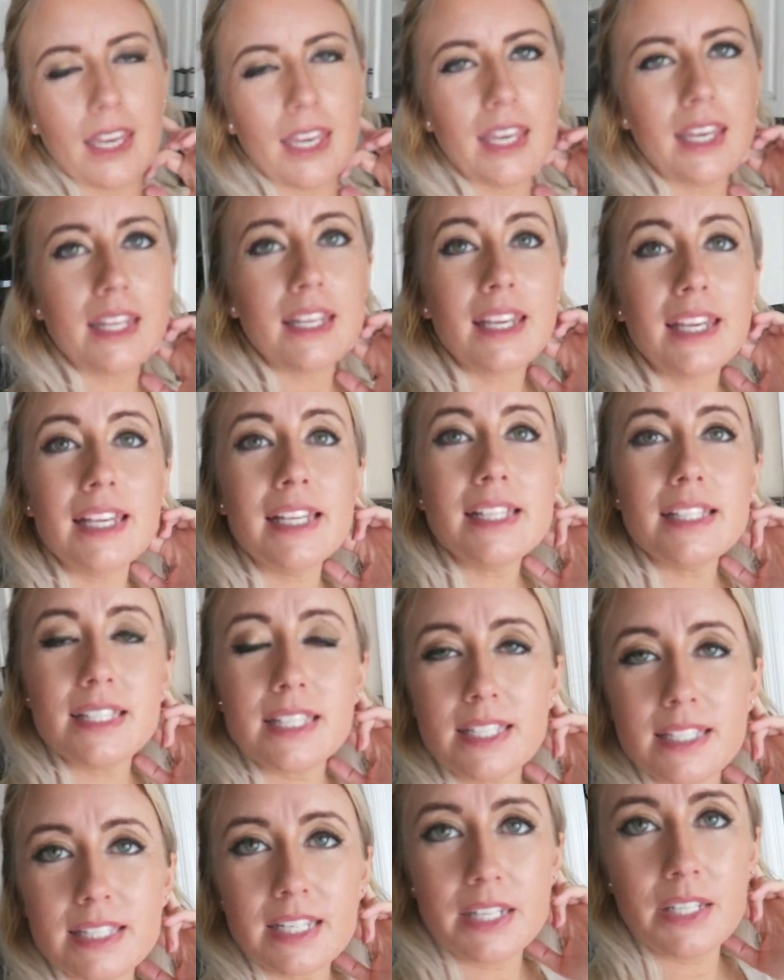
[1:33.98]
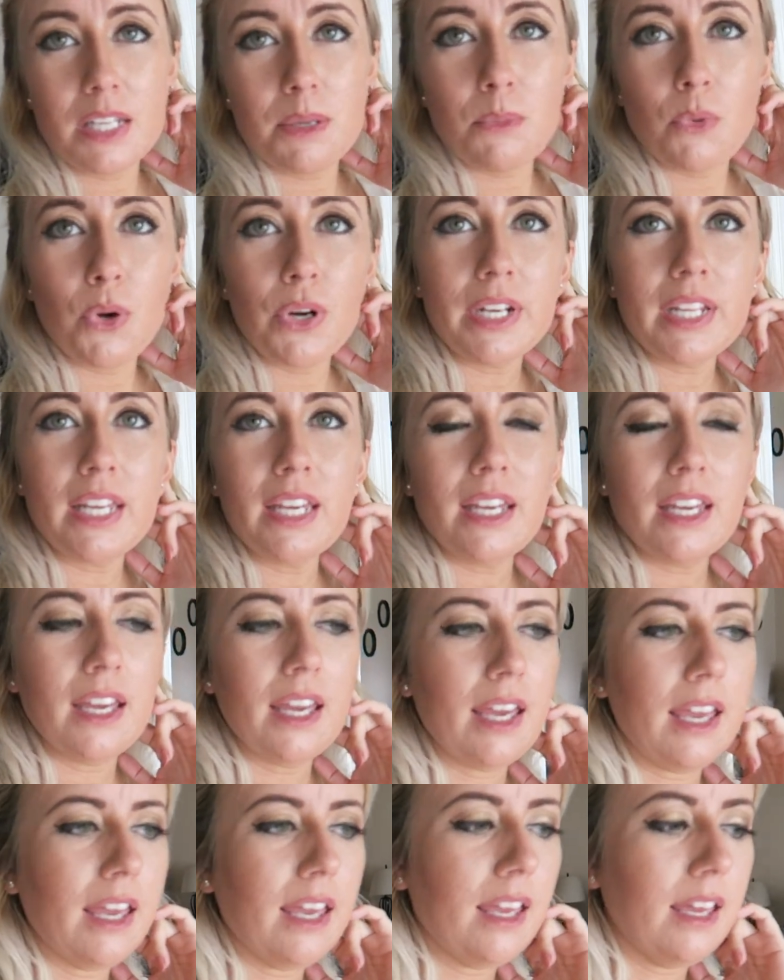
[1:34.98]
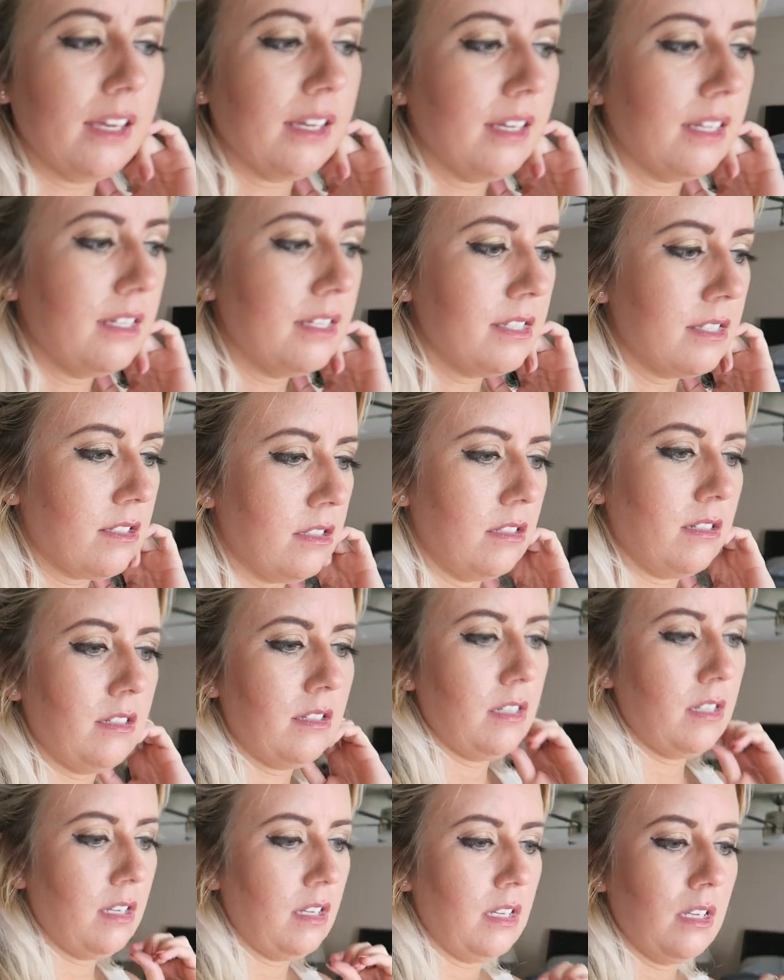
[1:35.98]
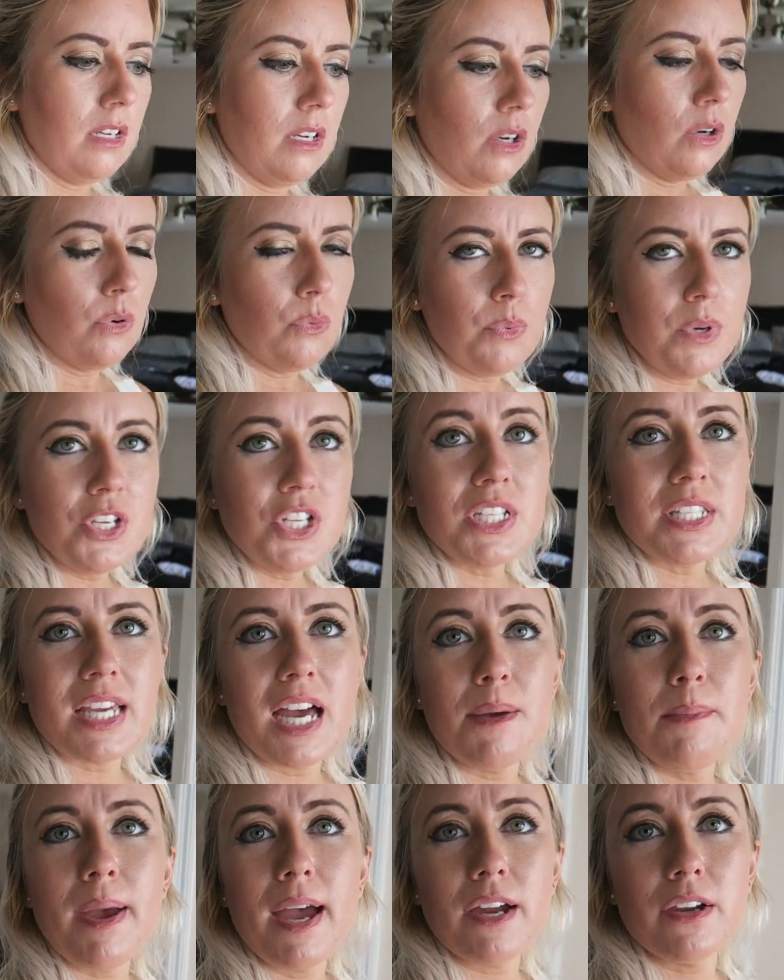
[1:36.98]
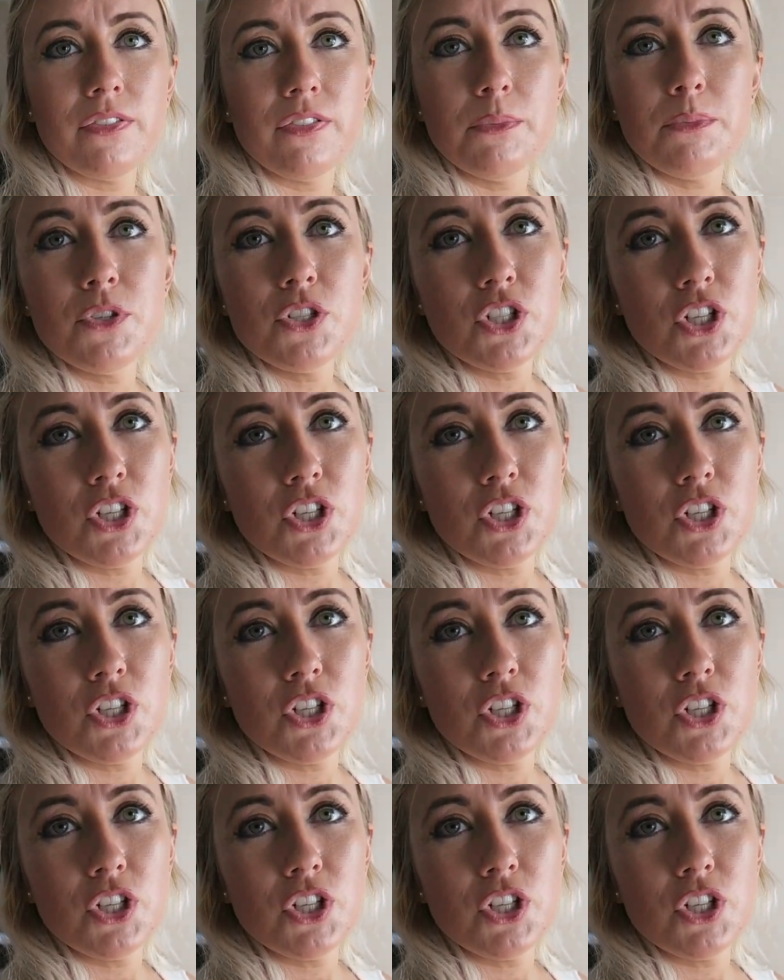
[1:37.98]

It is Sunday morning, and we just got back from